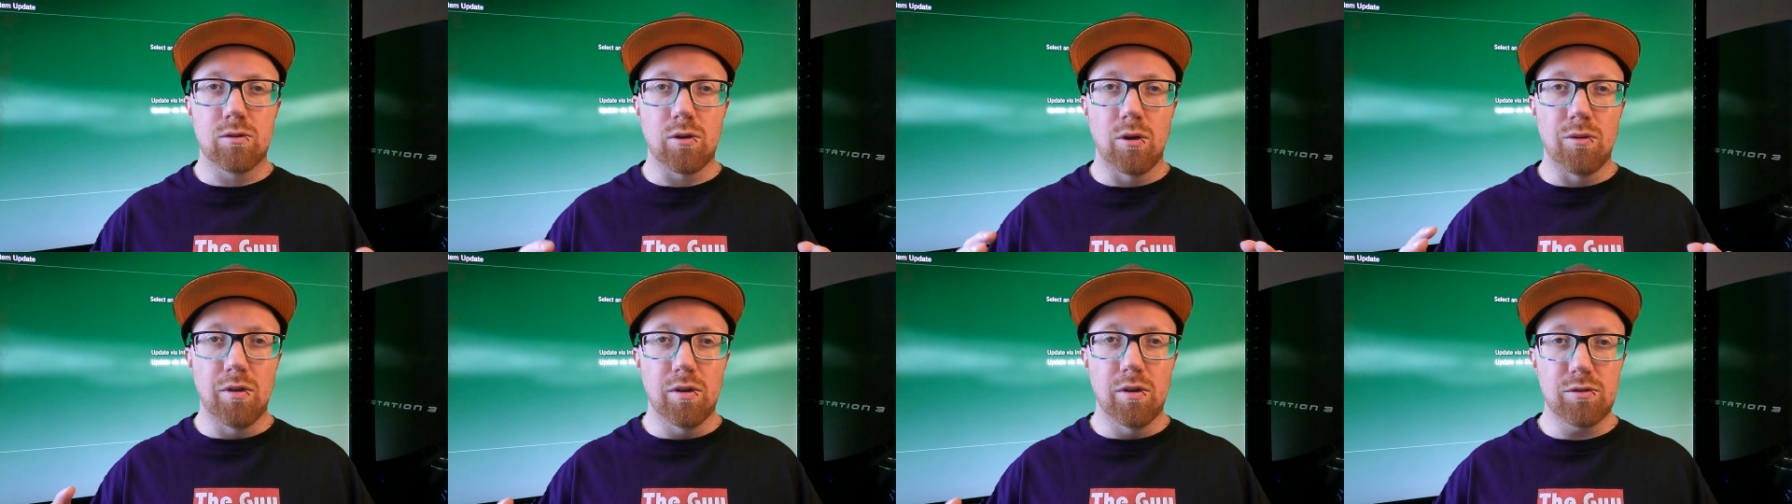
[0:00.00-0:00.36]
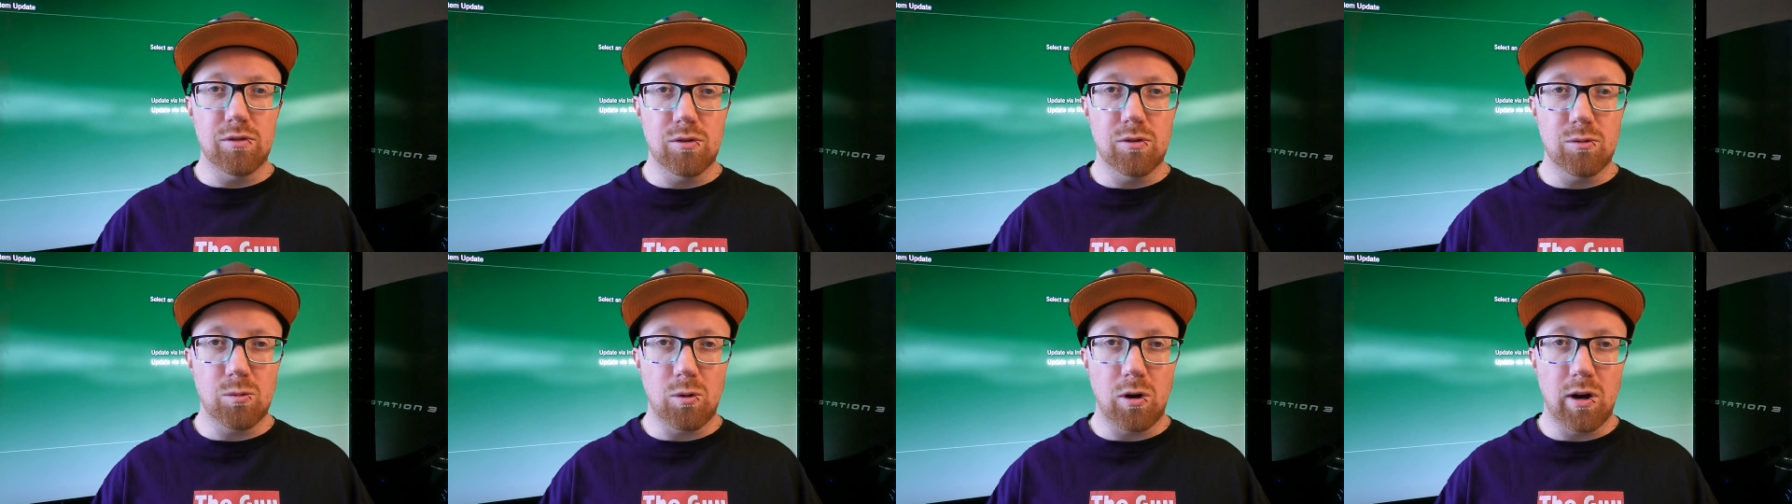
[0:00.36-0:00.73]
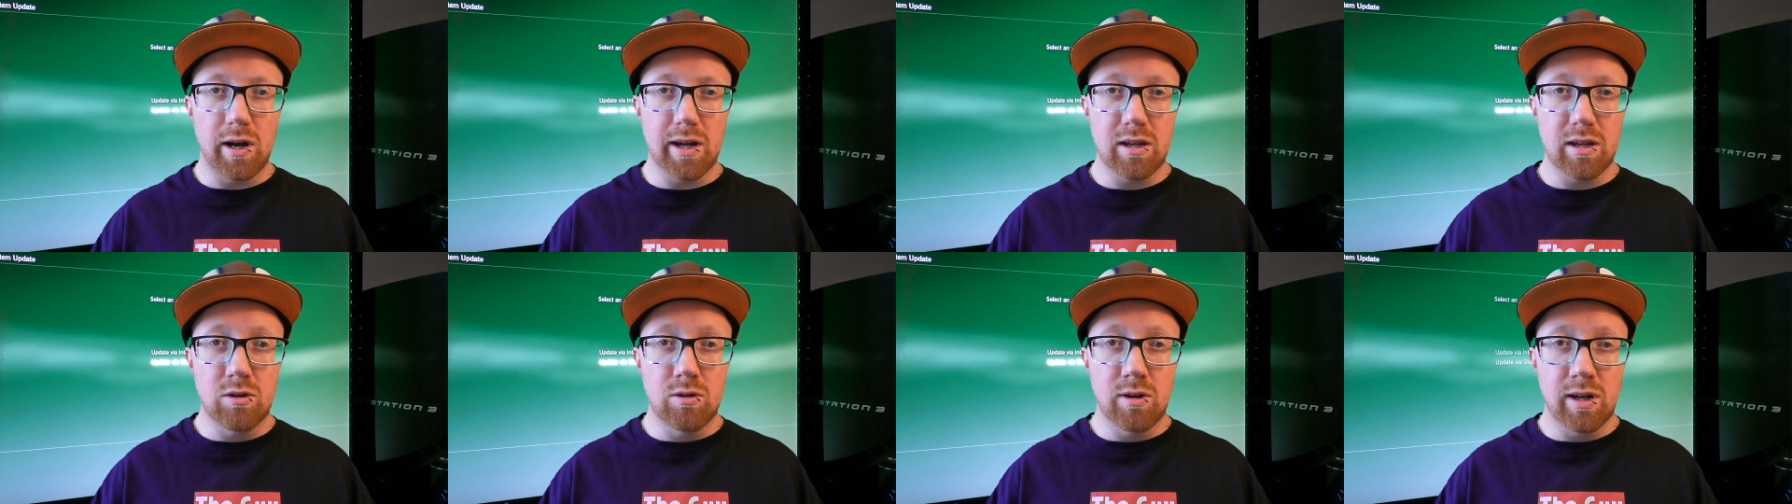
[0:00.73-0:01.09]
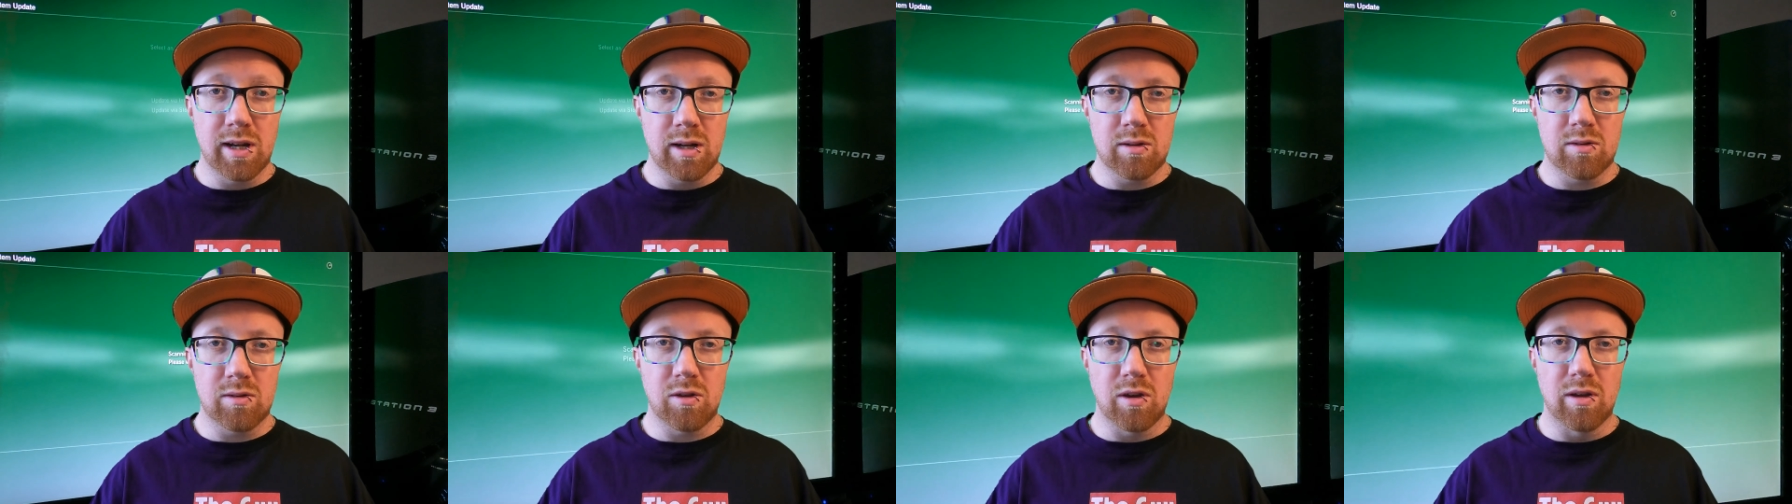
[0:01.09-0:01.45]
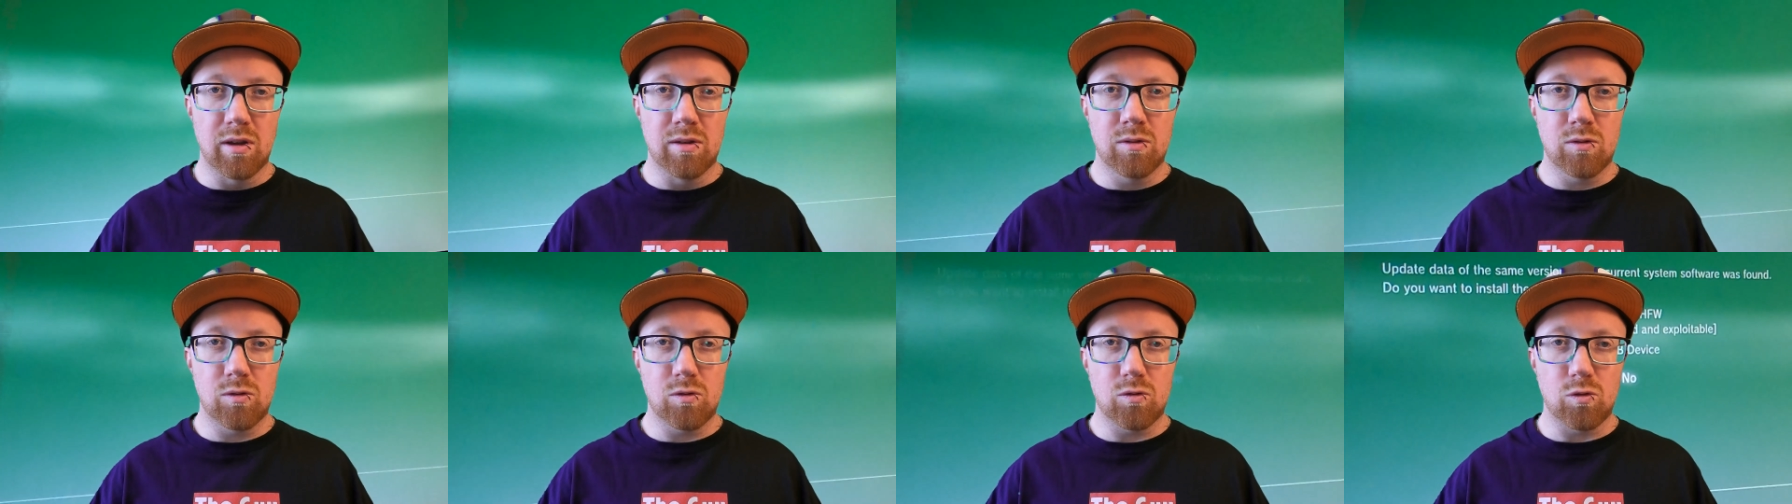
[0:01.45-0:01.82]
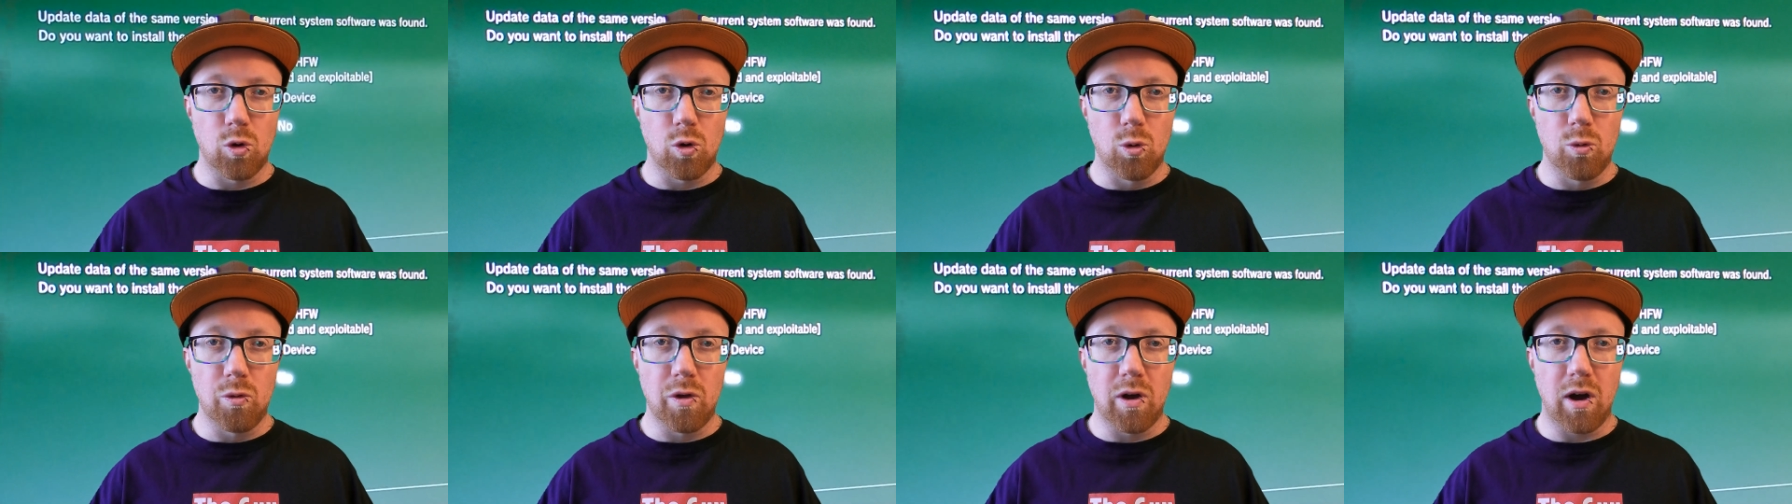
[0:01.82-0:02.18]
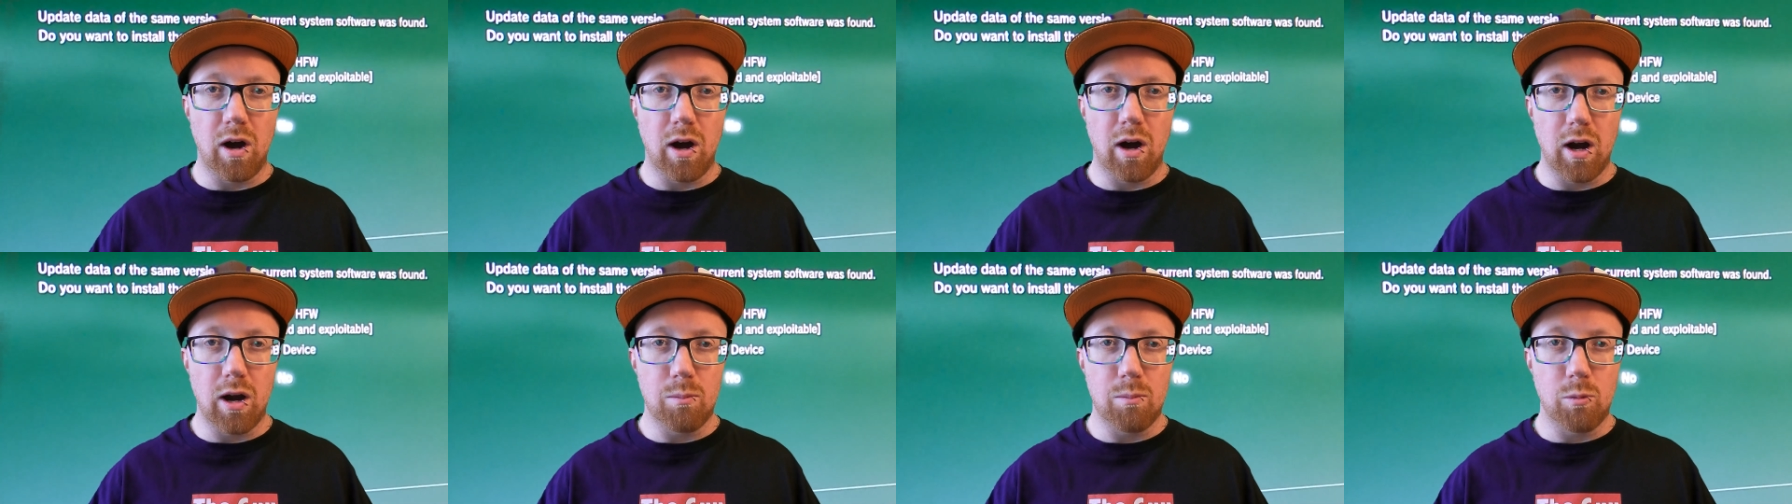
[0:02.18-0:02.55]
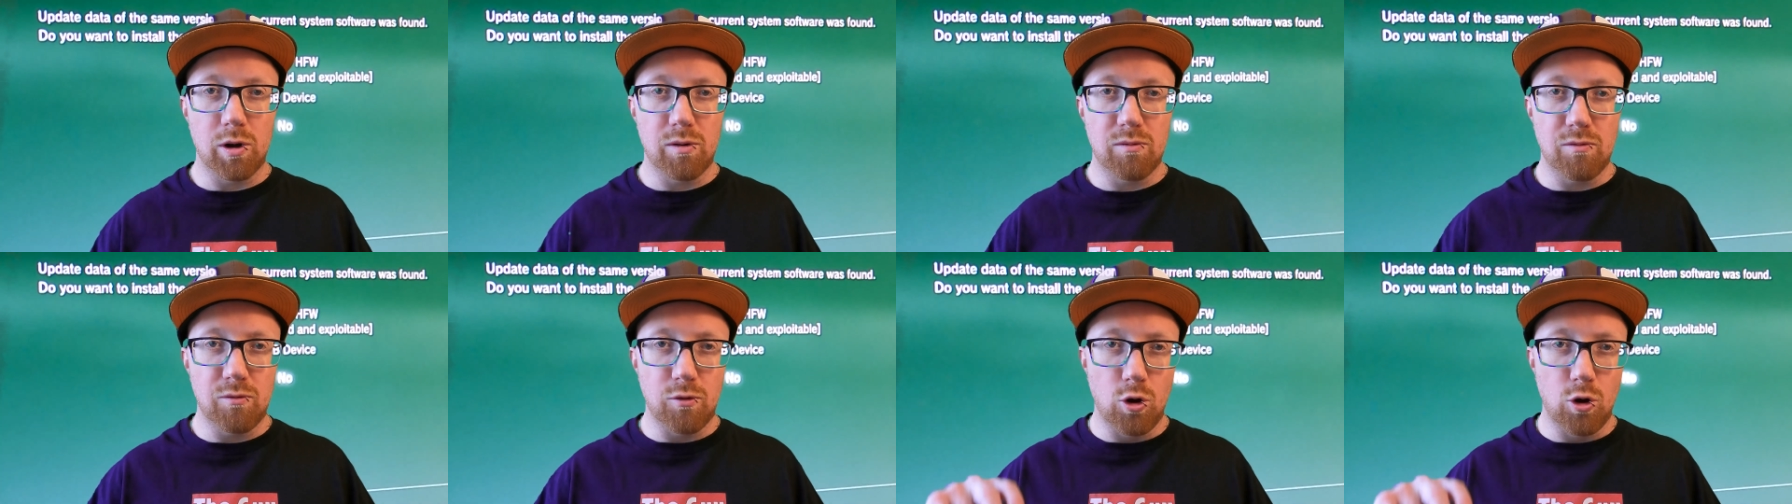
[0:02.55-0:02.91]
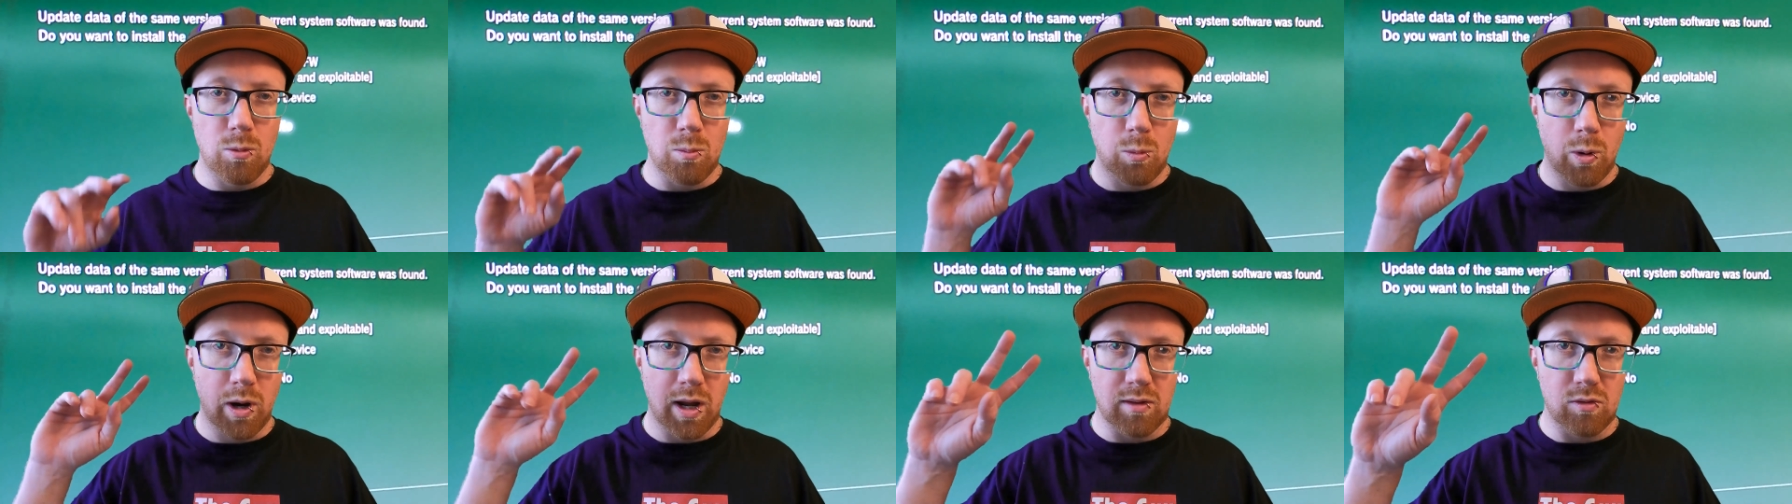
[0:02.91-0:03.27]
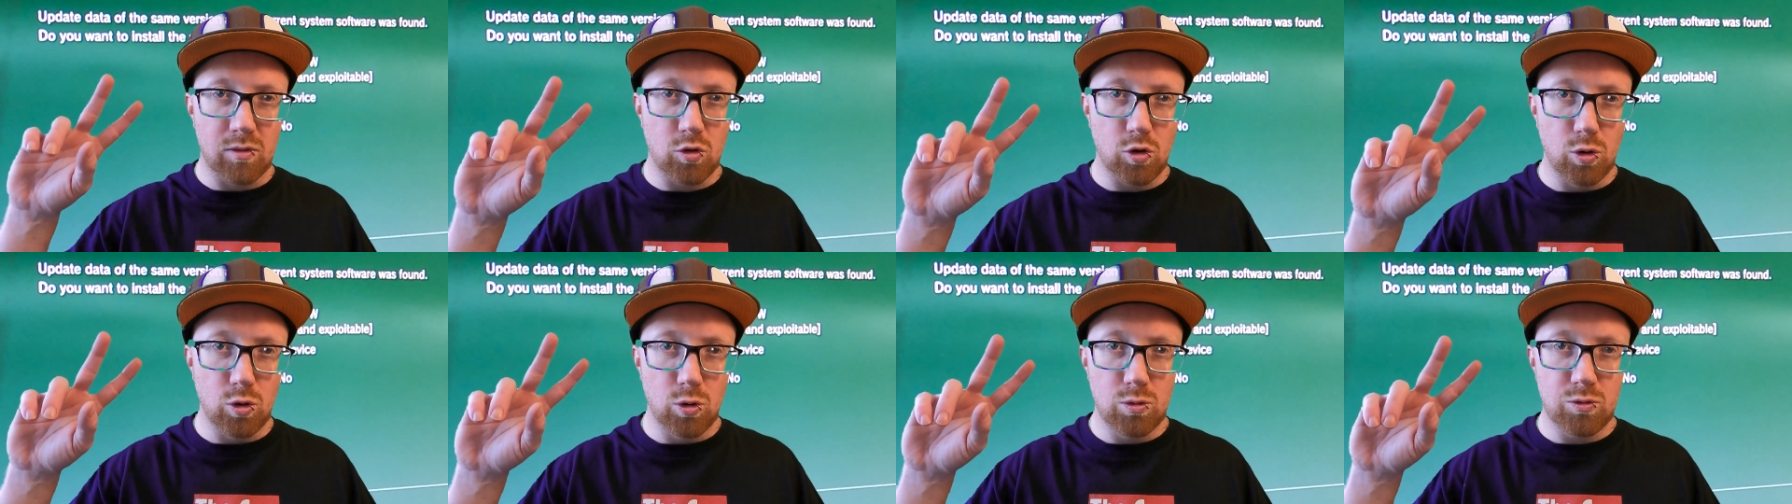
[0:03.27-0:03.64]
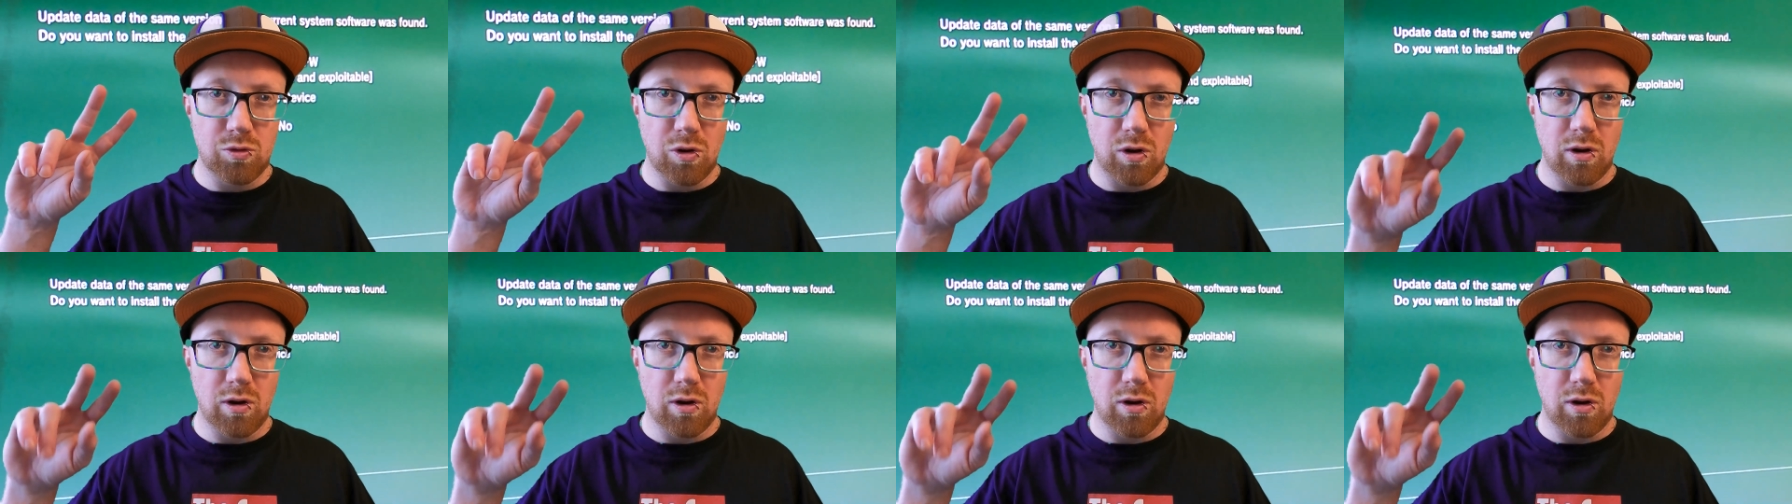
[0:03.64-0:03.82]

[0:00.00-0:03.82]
So this is why you needed to install the hybrid firmware two